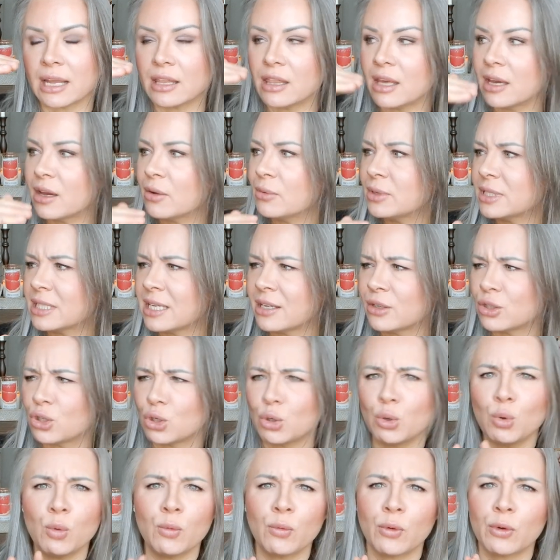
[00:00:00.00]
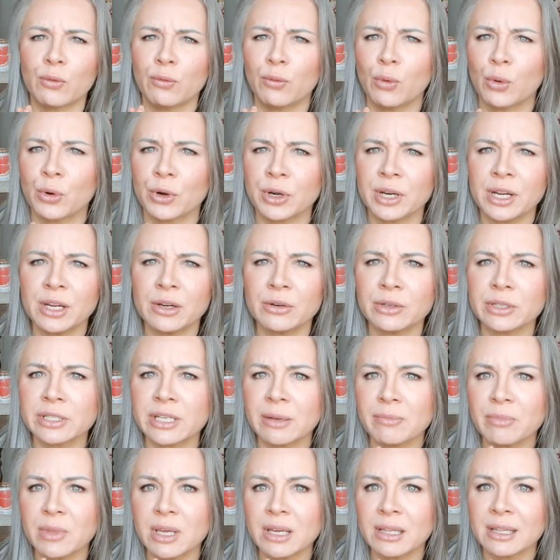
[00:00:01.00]
I think it was like two for 40 or
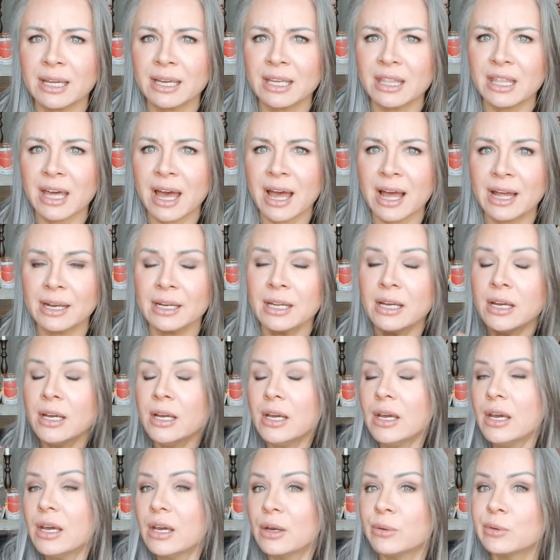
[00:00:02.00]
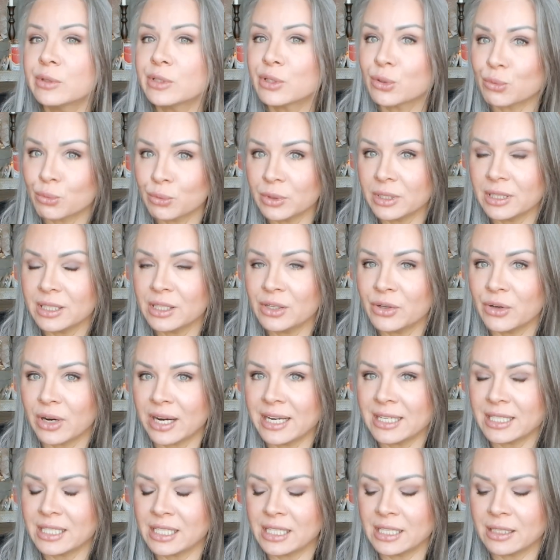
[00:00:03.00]
something like that. It was a really
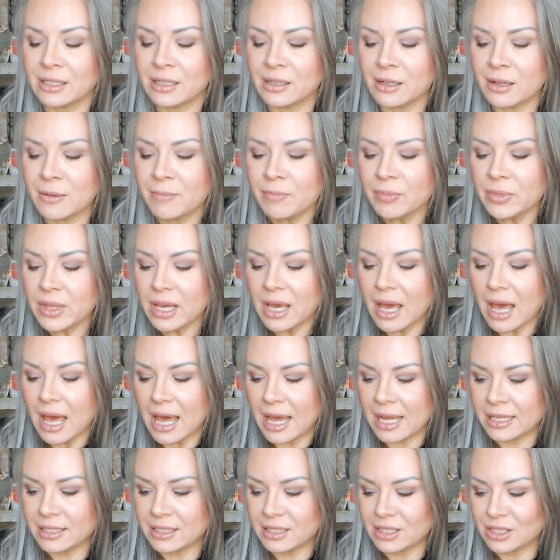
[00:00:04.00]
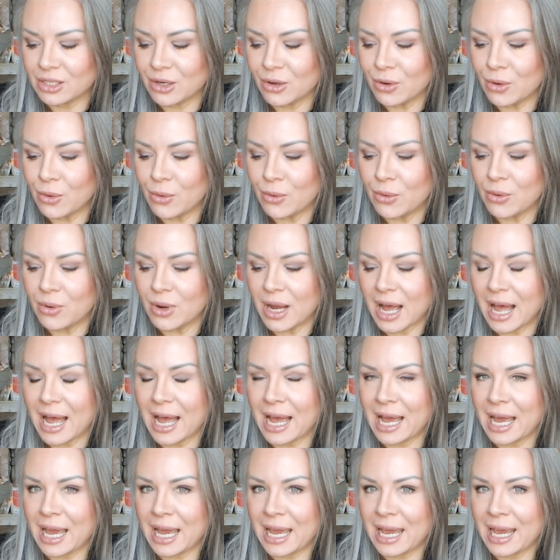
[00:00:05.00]
great deal. And so
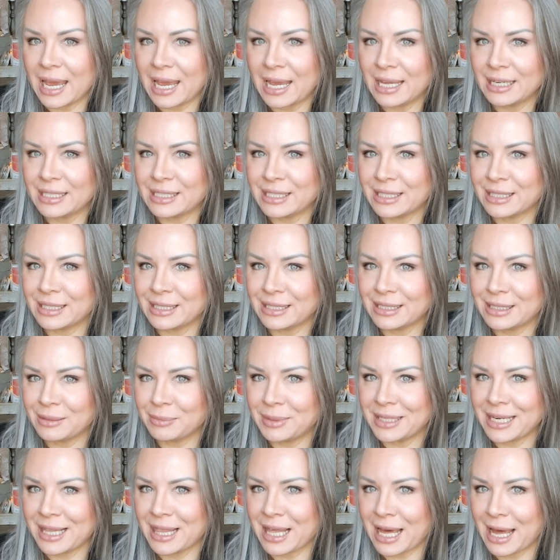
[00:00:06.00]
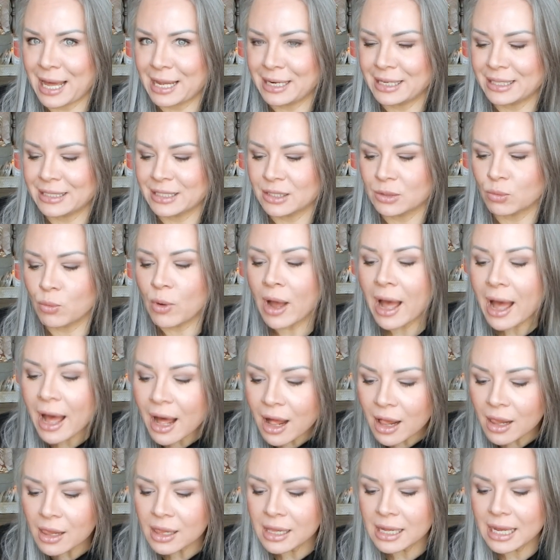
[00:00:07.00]
I did a little bit of that as
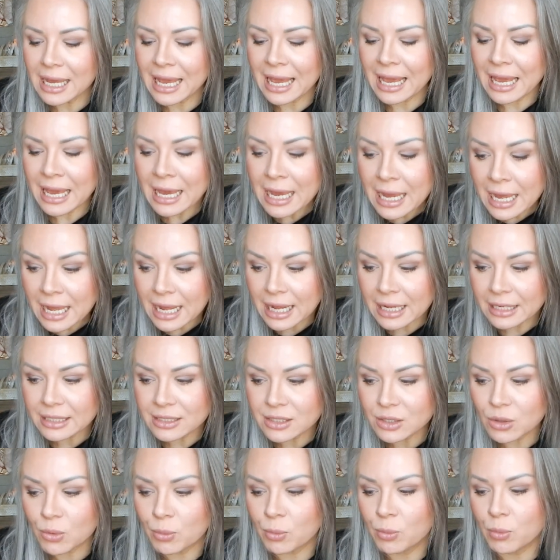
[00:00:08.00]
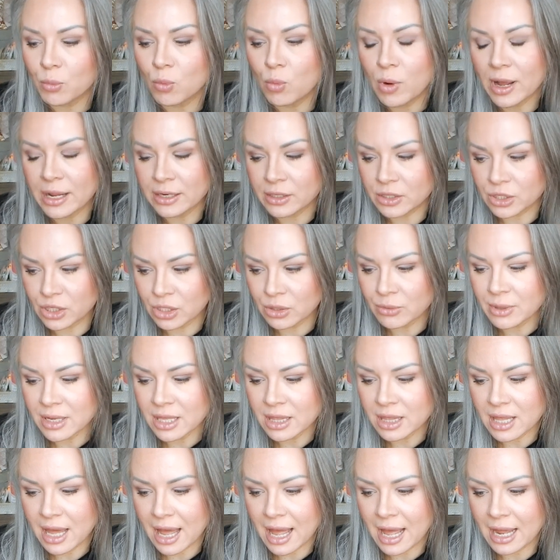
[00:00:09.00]
well. And when
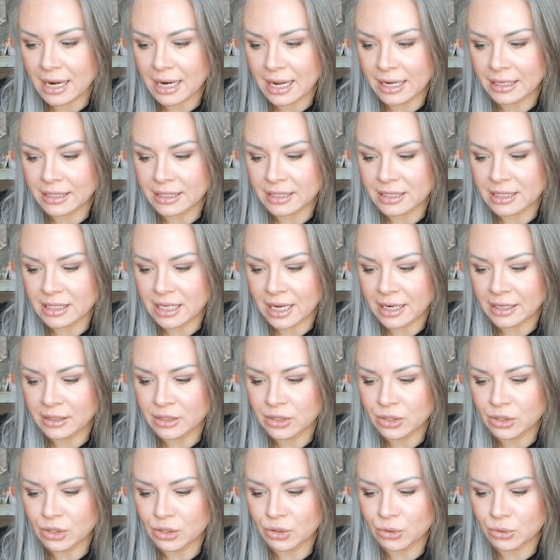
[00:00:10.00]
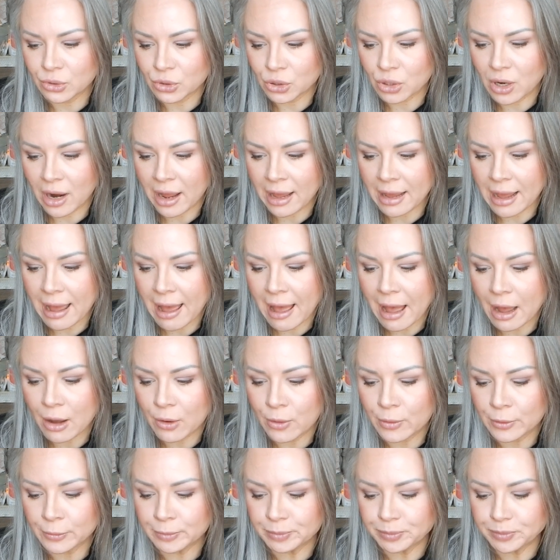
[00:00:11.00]
doing that, I decided to try
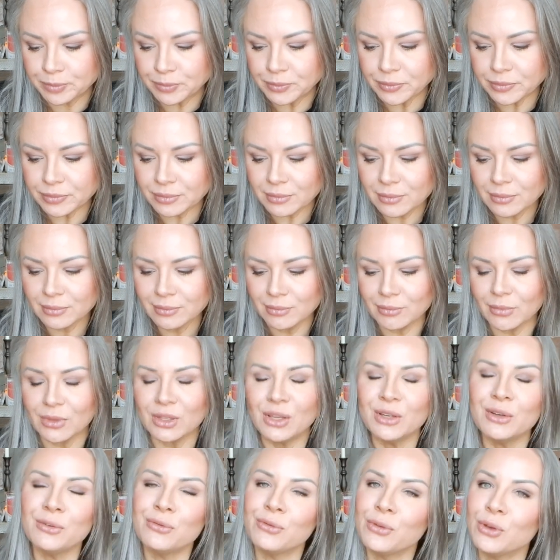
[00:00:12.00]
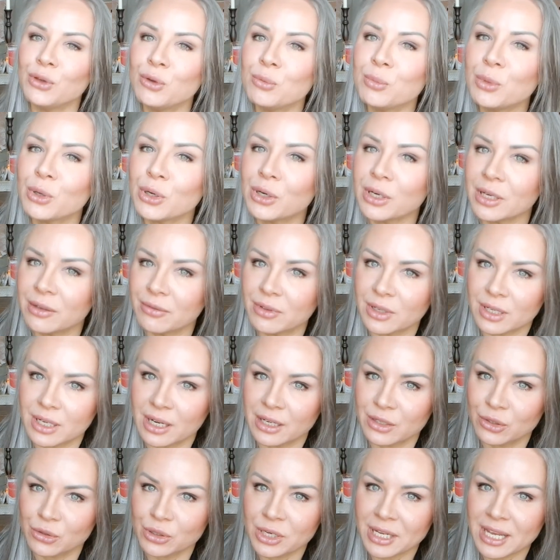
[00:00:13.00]
out a few more of the
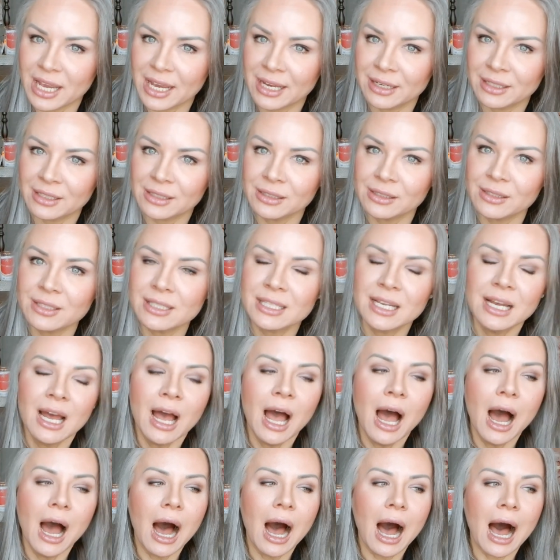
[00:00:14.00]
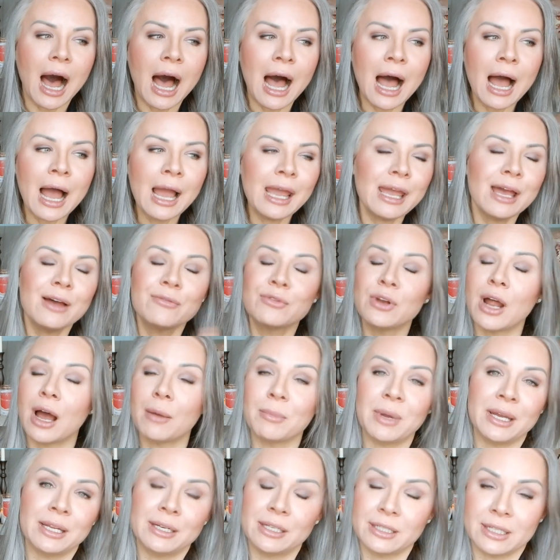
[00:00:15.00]
country candles. I have
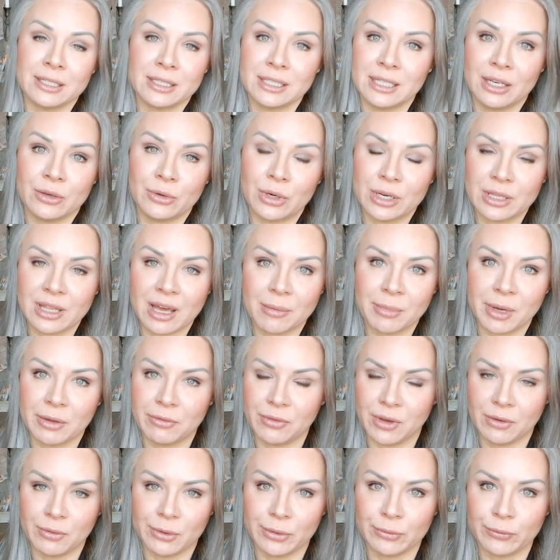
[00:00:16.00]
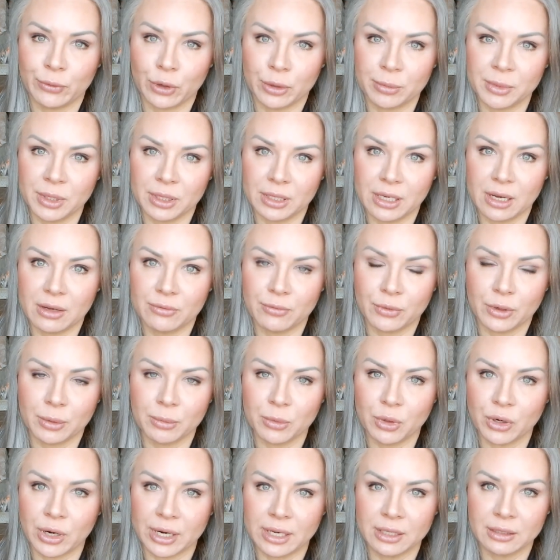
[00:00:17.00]
not made it a secret that my favorite formula
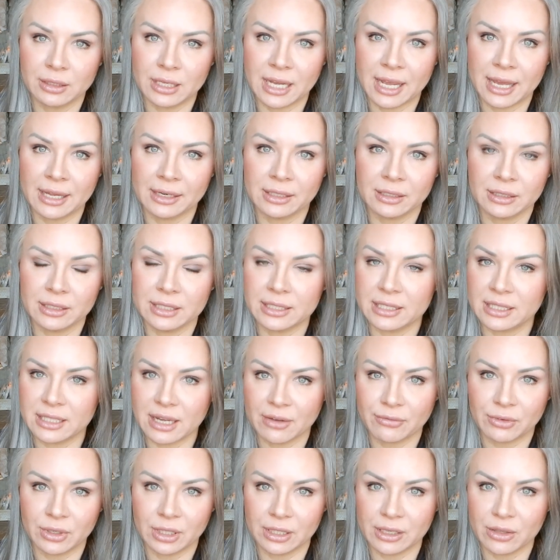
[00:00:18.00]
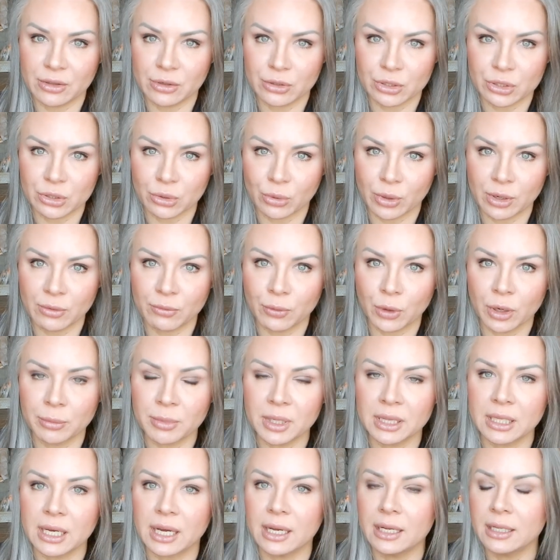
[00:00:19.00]
from Kringle Candle is definitely their soy
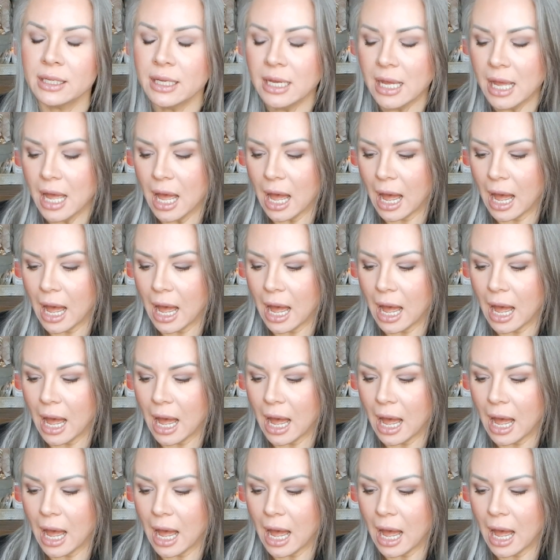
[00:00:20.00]
formula.